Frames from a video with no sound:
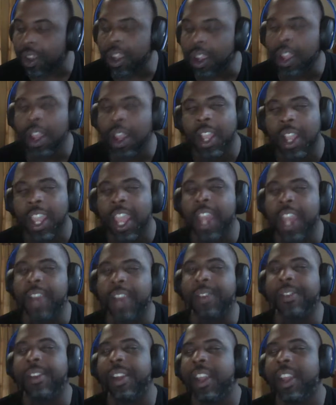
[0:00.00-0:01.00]

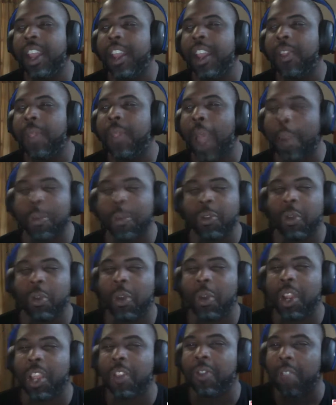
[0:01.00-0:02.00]
again, the
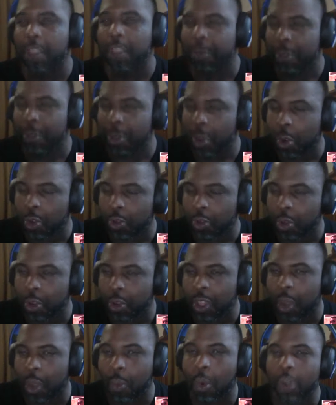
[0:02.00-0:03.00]
opportunity is there for those of you
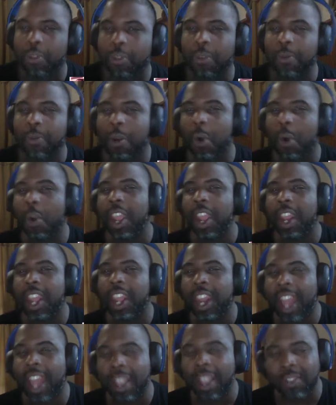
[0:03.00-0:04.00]
that want to vote. And
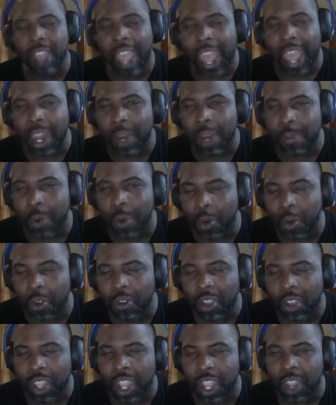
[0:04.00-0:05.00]
as an added bonus,
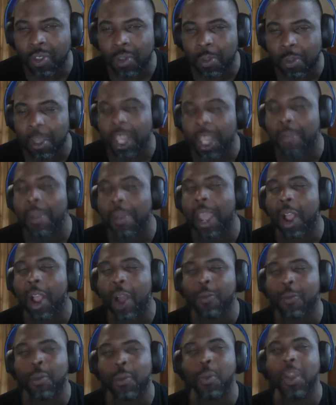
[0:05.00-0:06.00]
again, to piggyback
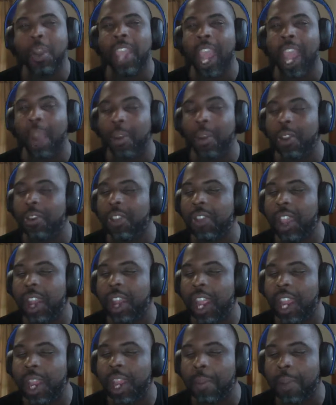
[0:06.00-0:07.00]
off of what Gary said,
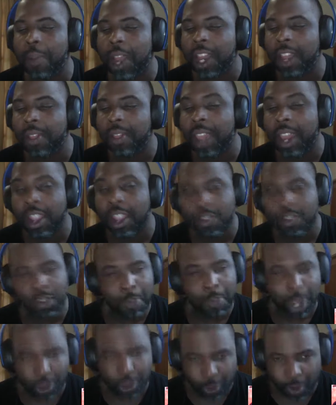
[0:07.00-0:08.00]
anybody that is a
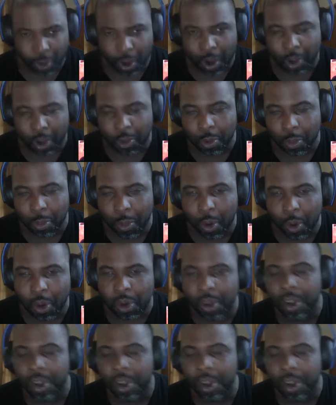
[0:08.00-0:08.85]
Patreon supporter,